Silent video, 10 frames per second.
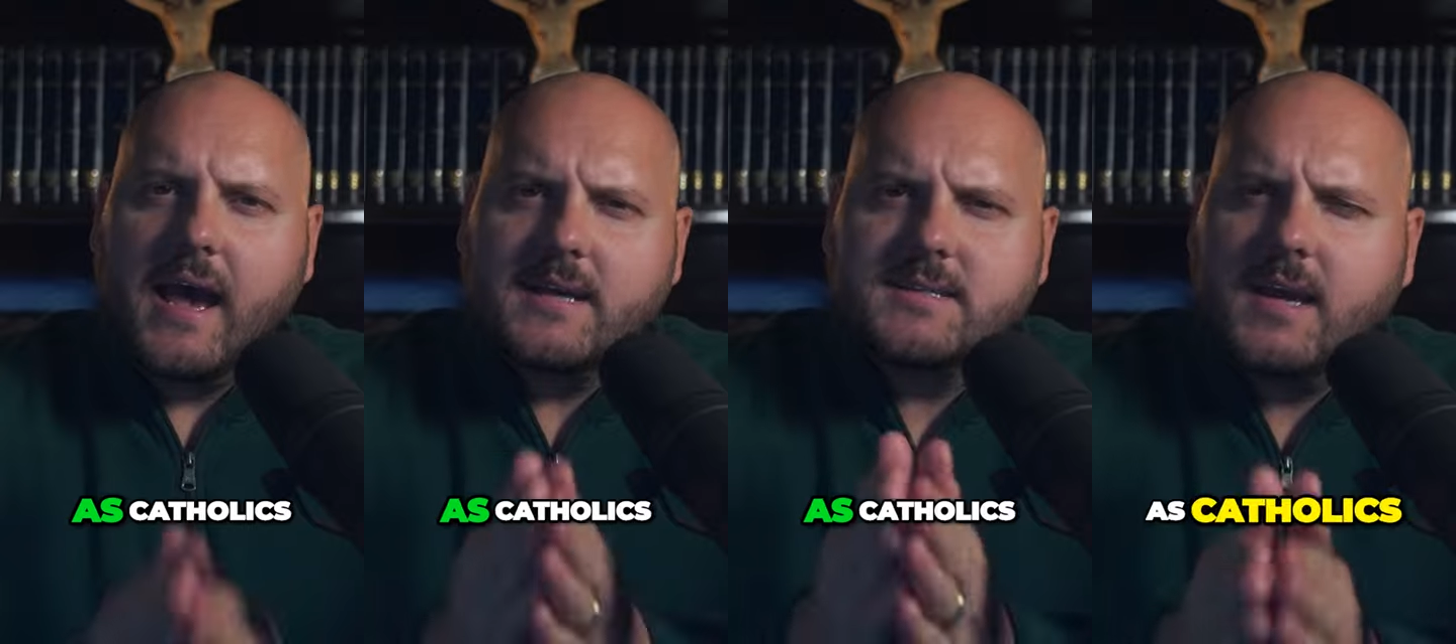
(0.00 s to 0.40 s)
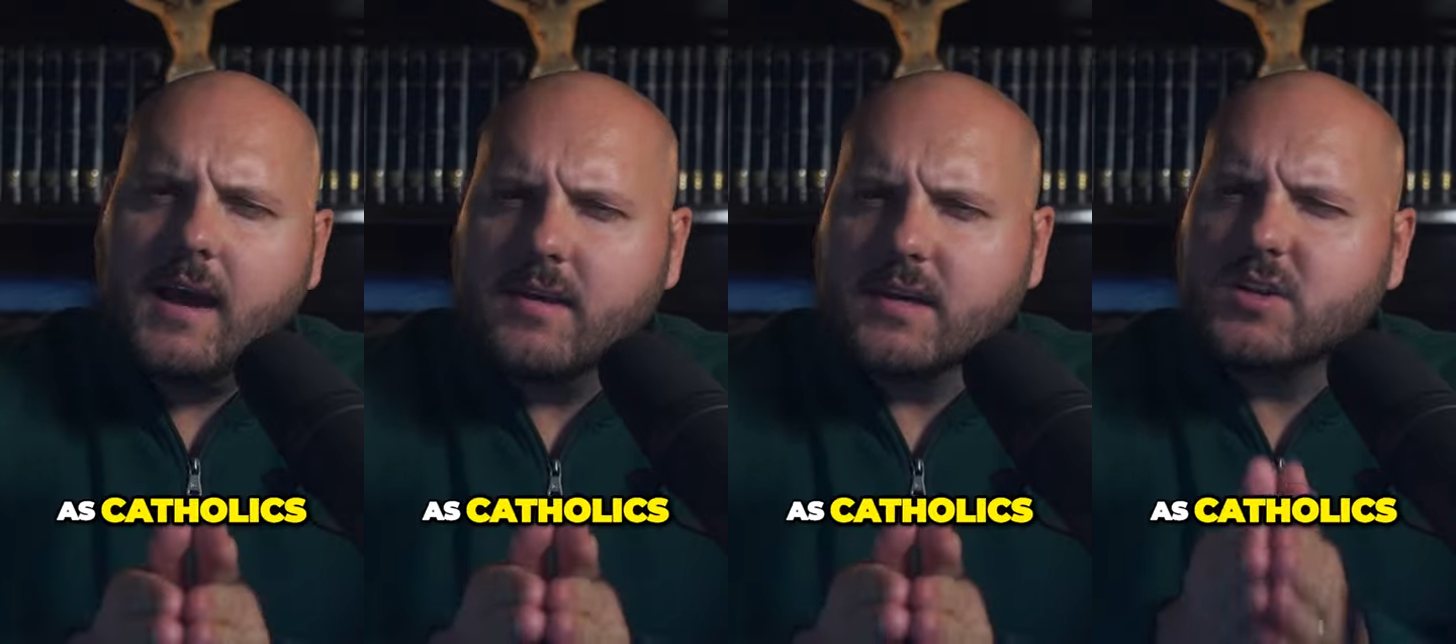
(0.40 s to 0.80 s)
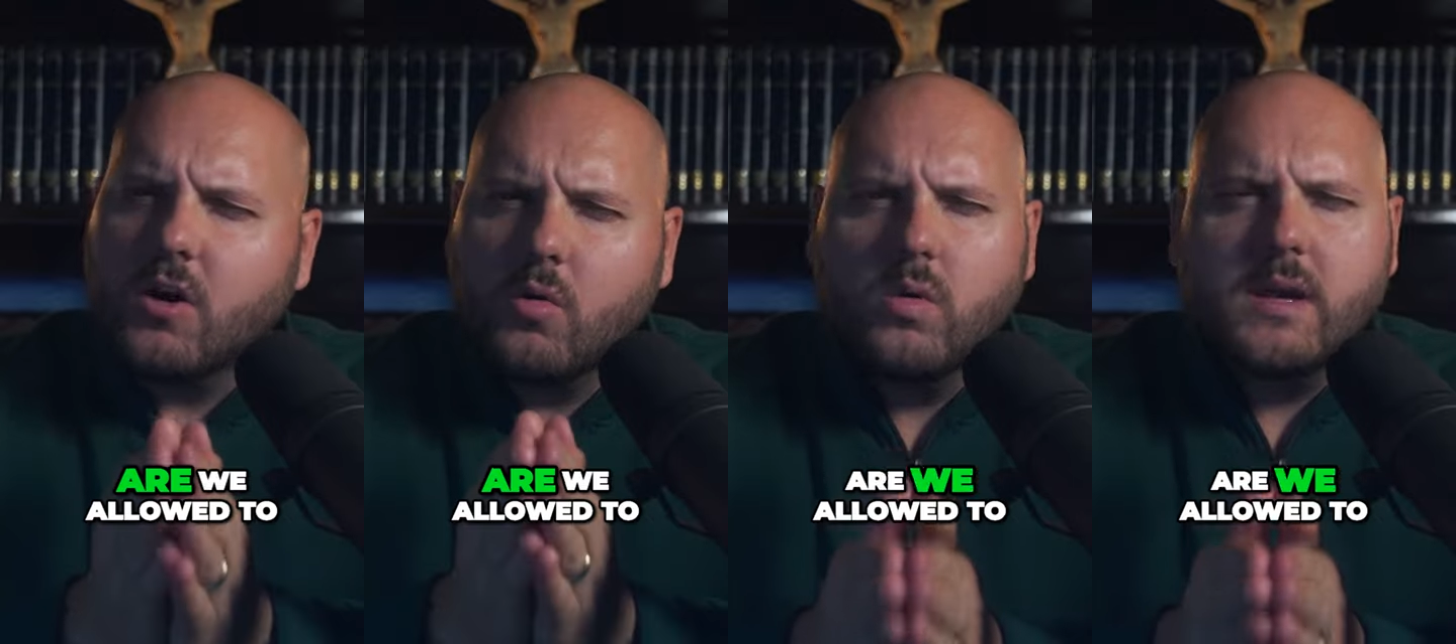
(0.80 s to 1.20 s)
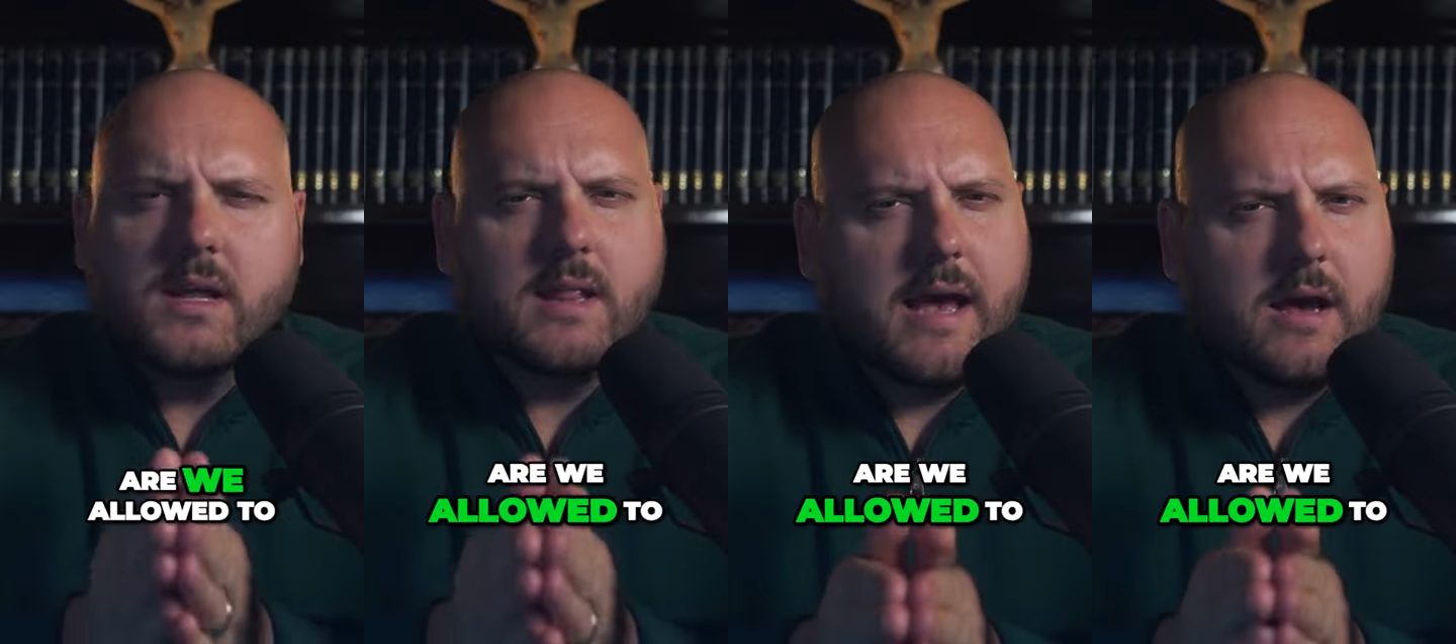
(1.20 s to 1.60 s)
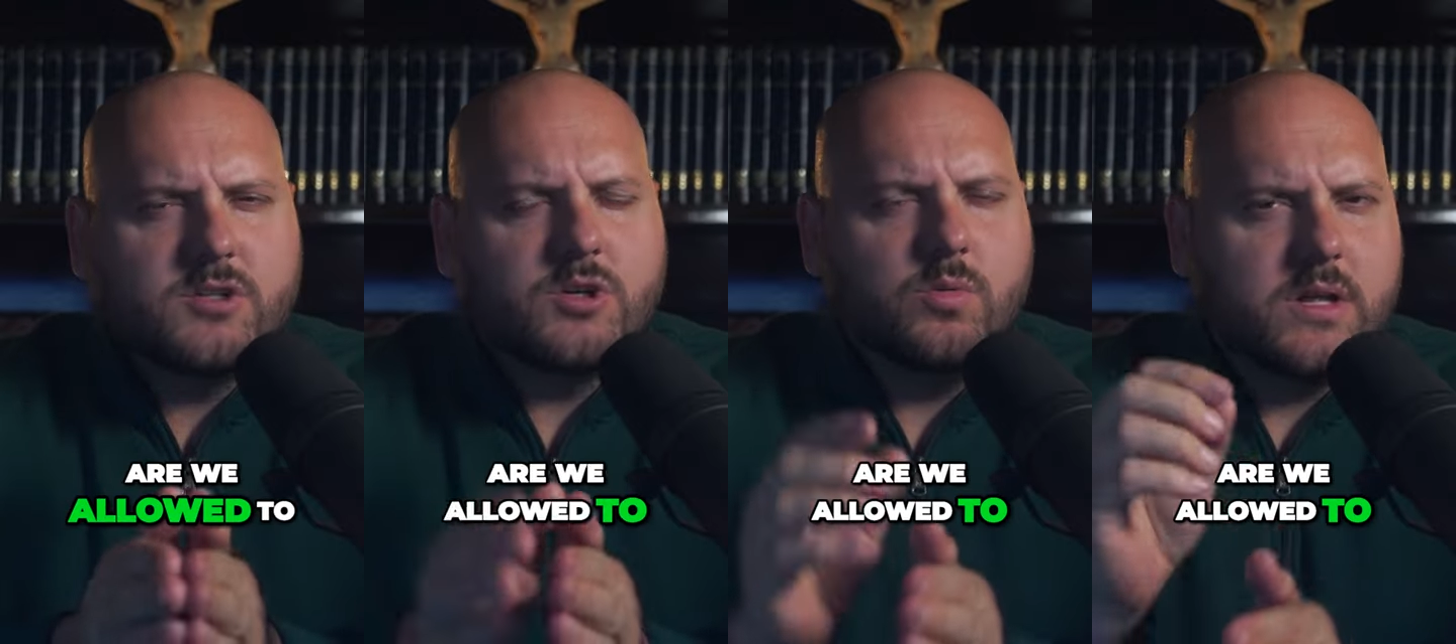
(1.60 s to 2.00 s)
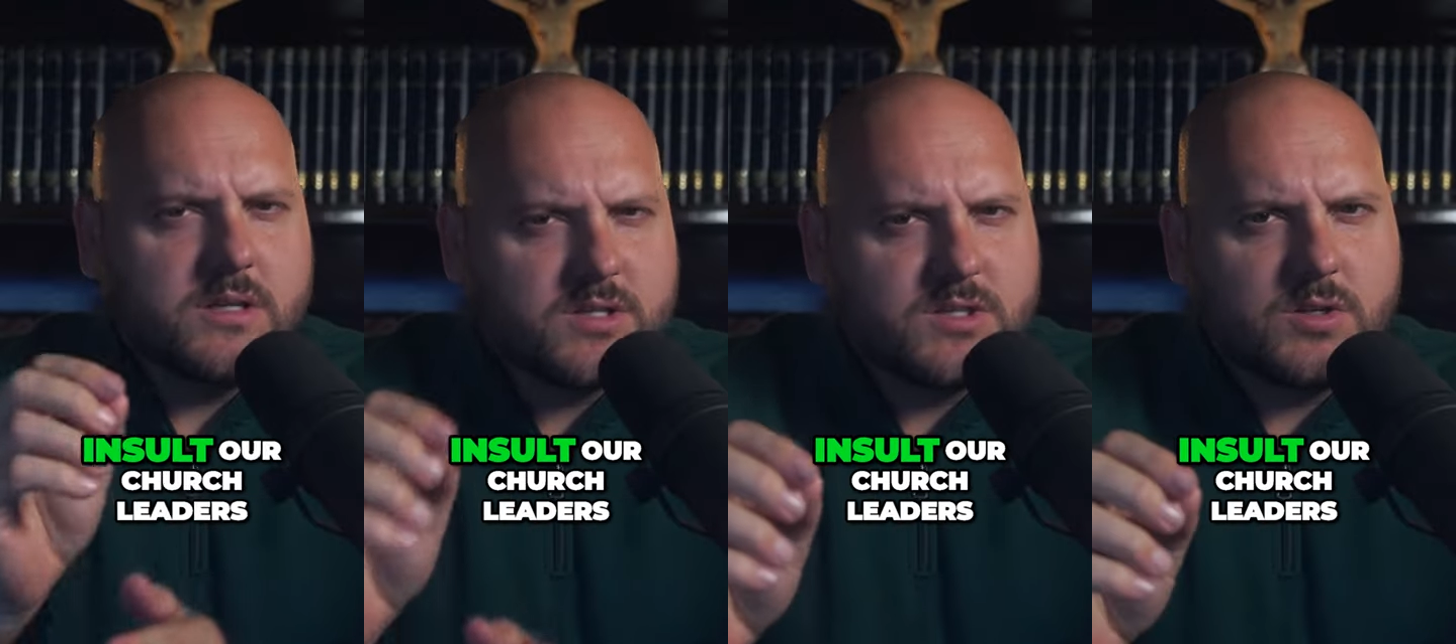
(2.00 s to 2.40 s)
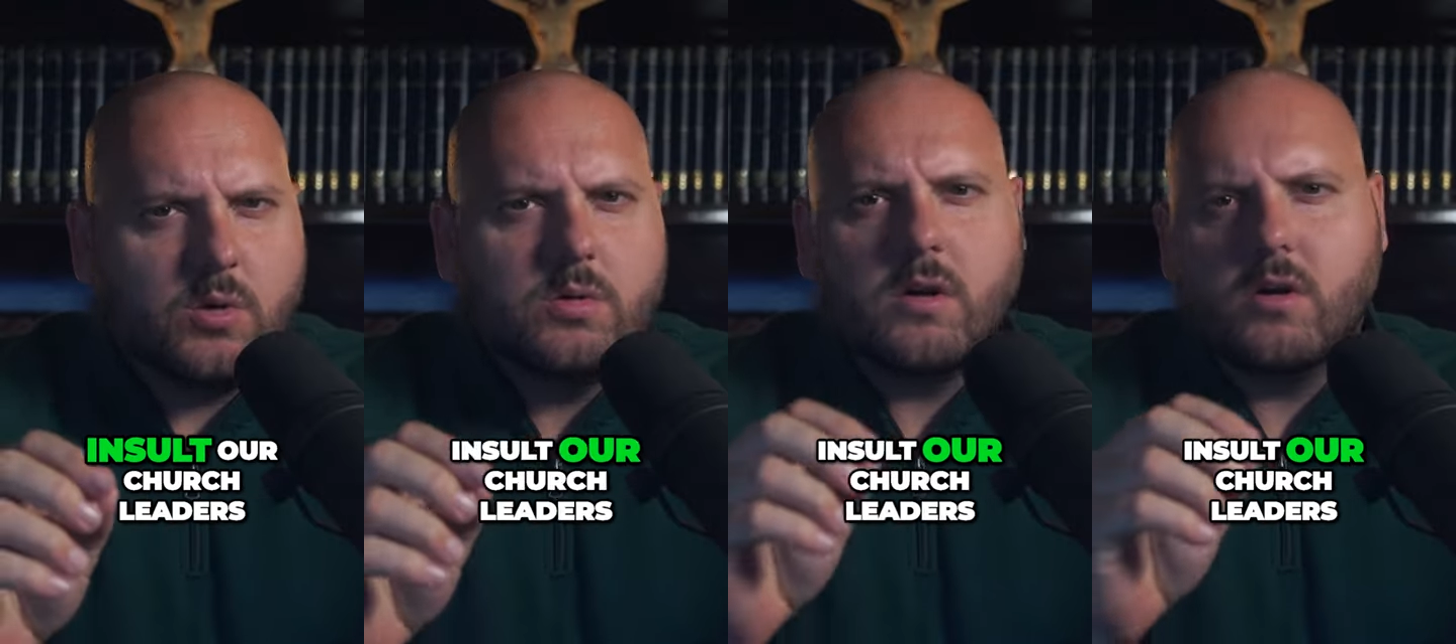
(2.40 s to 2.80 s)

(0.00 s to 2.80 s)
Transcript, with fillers: As Catholics, are we allowed to insult